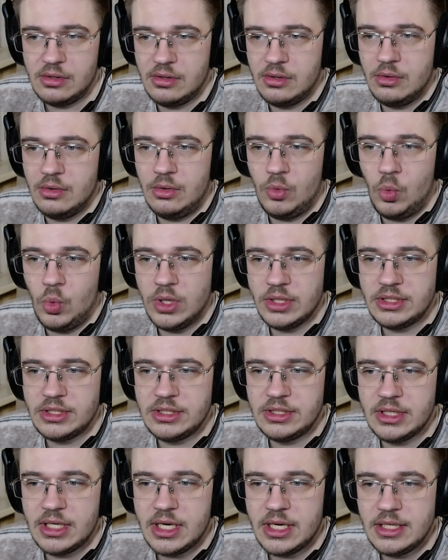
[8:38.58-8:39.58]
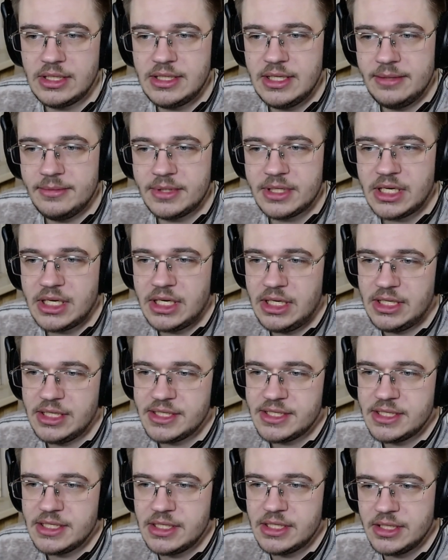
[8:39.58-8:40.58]
What a goddamn
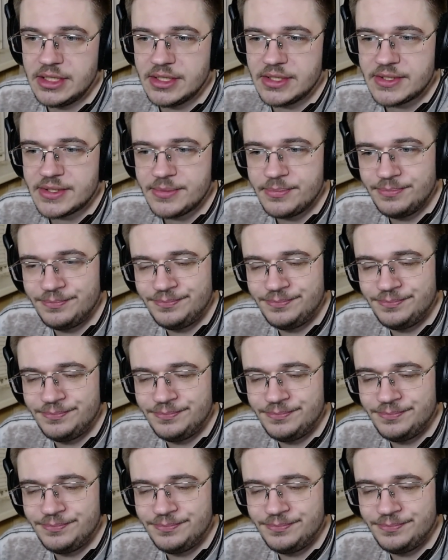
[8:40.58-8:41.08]
coincidence.